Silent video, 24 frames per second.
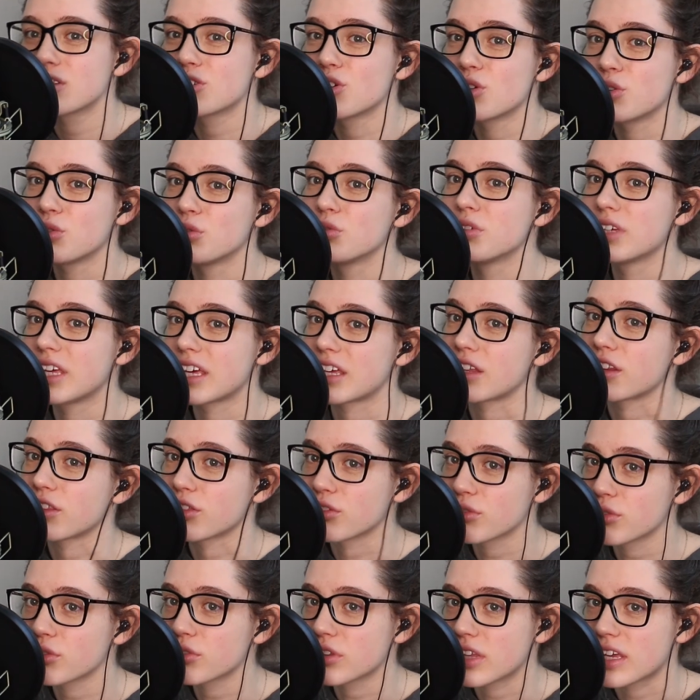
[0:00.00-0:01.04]
to get
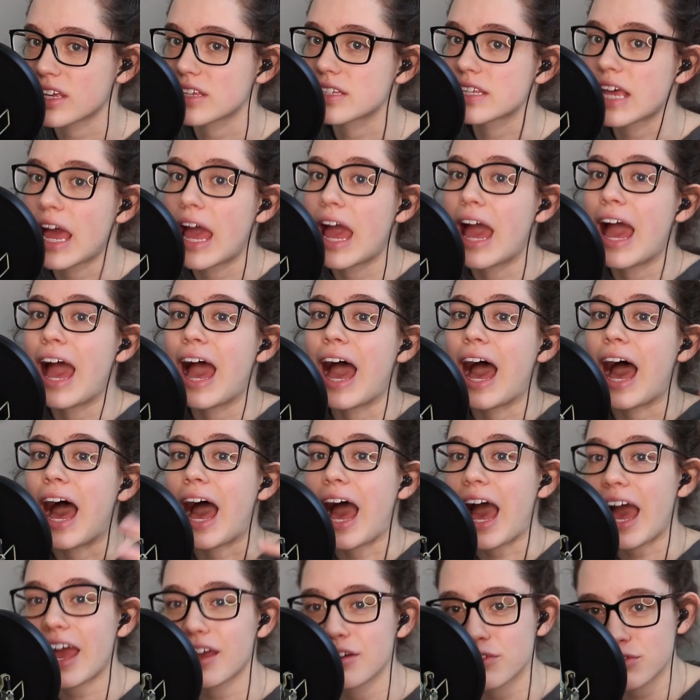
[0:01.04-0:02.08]
through this.
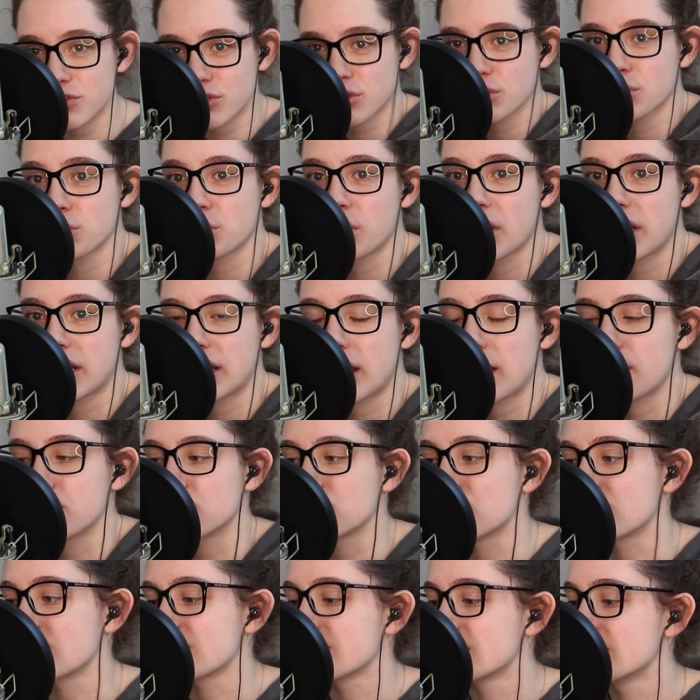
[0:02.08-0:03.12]
I, for one, am
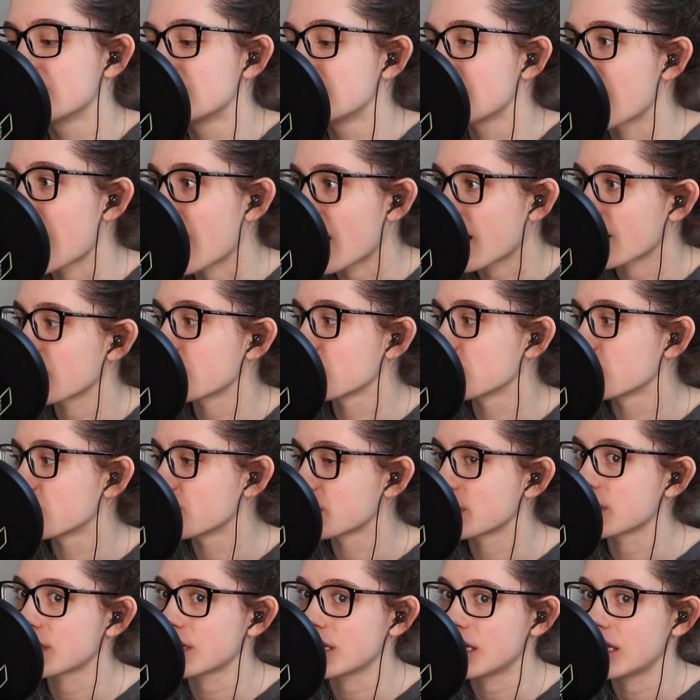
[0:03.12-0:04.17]
just not
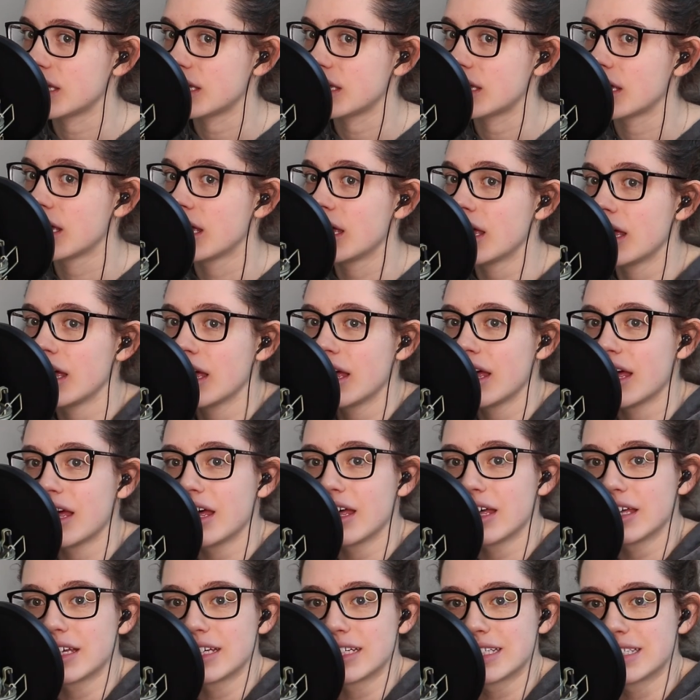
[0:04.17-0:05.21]
really
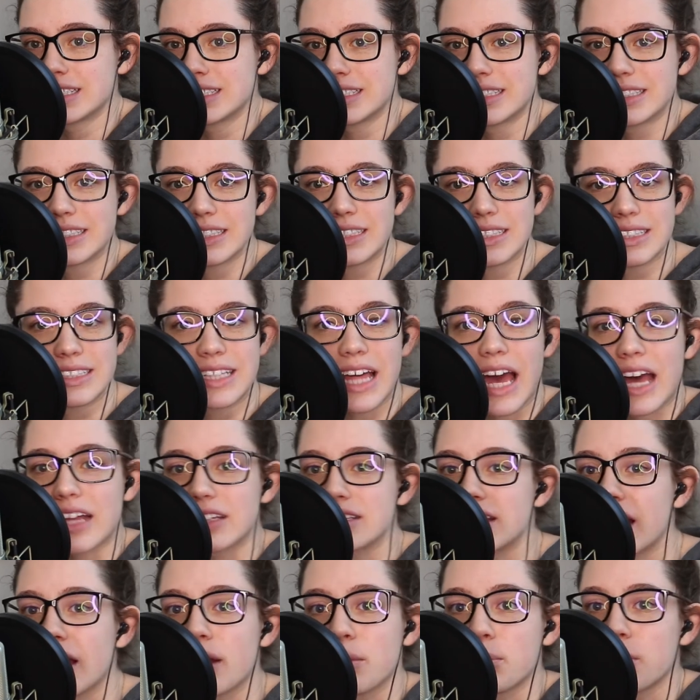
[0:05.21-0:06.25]
that
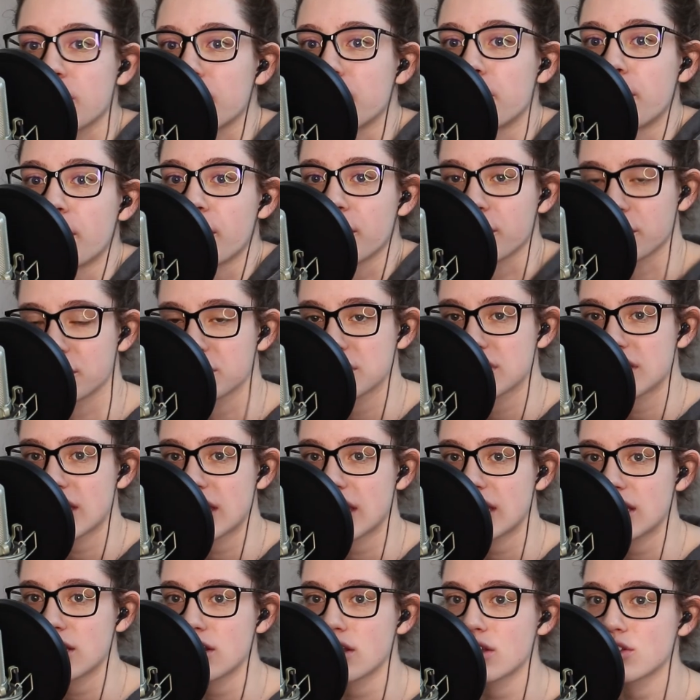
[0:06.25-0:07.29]
type of
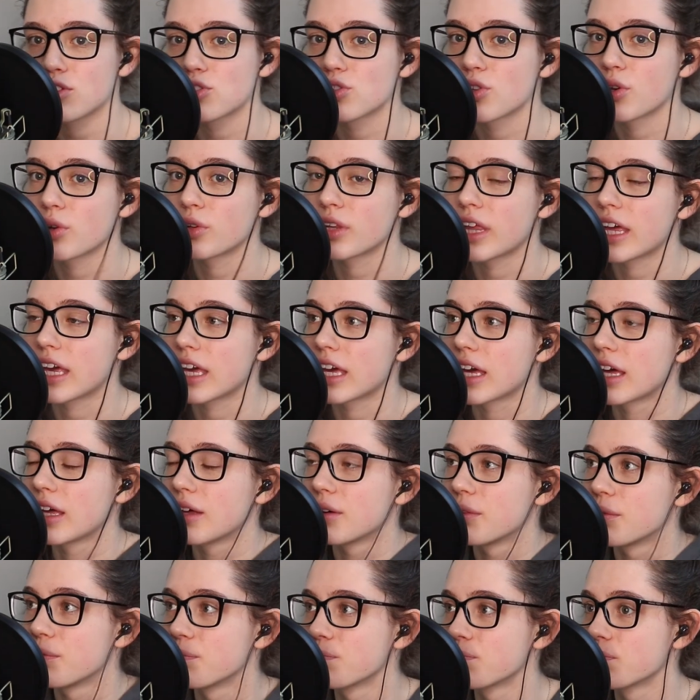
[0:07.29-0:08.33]
person. So like
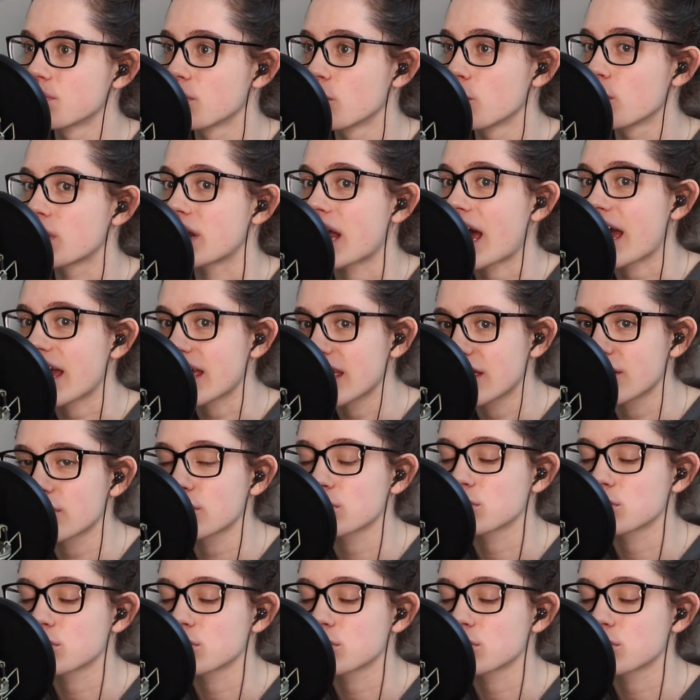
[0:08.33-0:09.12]
when I hear